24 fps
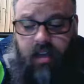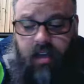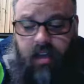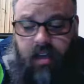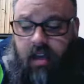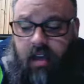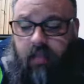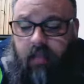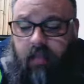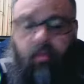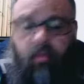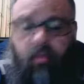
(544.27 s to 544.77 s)

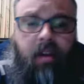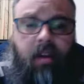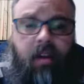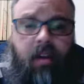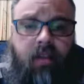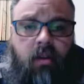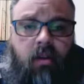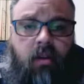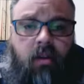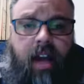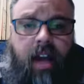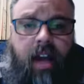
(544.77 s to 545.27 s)
But my
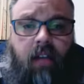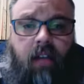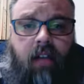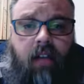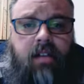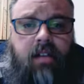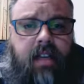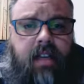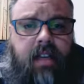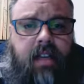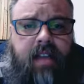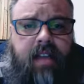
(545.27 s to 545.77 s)
phone now
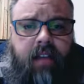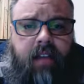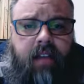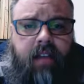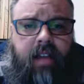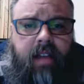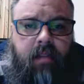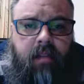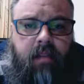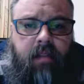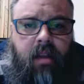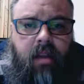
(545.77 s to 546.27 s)
does have
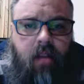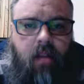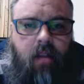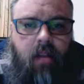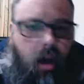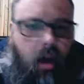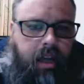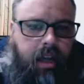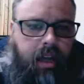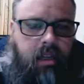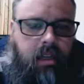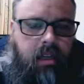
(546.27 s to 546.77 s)
email on
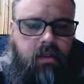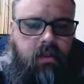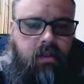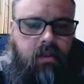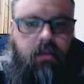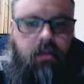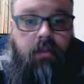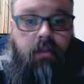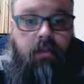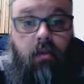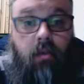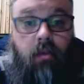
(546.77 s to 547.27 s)
it. So
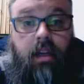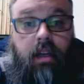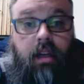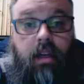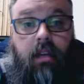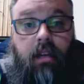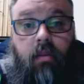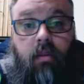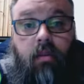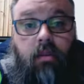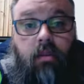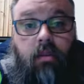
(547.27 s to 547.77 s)
if you want to get a
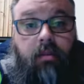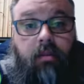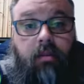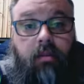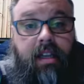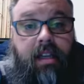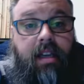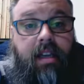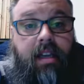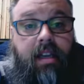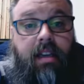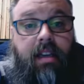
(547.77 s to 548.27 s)
hold of me,
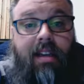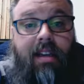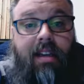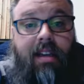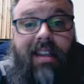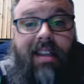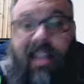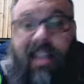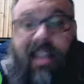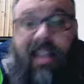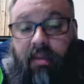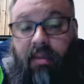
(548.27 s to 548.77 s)

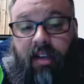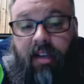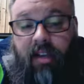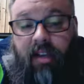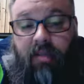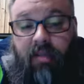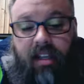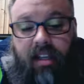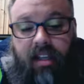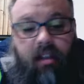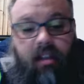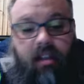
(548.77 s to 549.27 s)
email
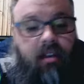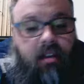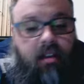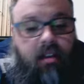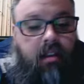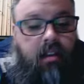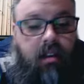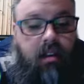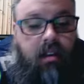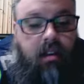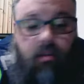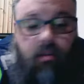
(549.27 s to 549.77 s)
me.
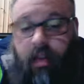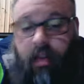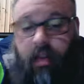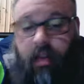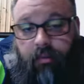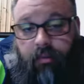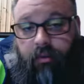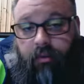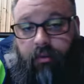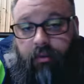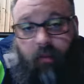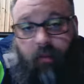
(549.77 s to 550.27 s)
It'll come
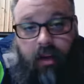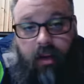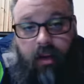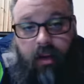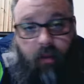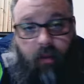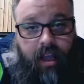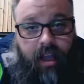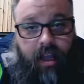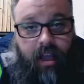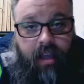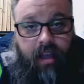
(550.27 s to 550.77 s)
through right
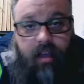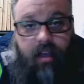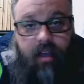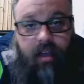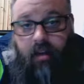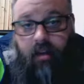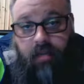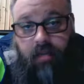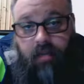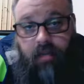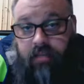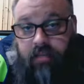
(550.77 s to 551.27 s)
away, and I'll
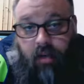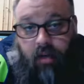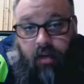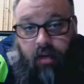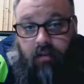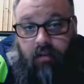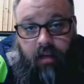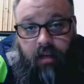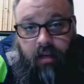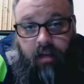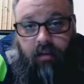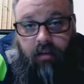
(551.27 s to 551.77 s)
respond
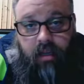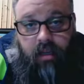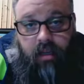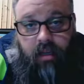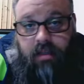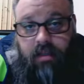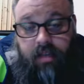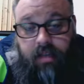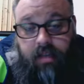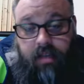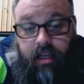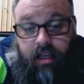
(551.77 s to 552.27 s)
right away, just
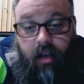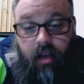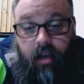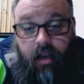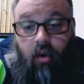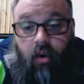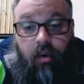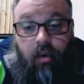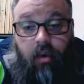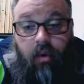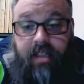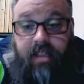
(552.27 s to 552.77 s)
like I
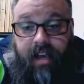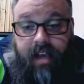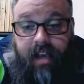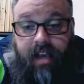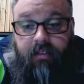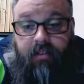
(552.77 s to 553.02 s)
always have.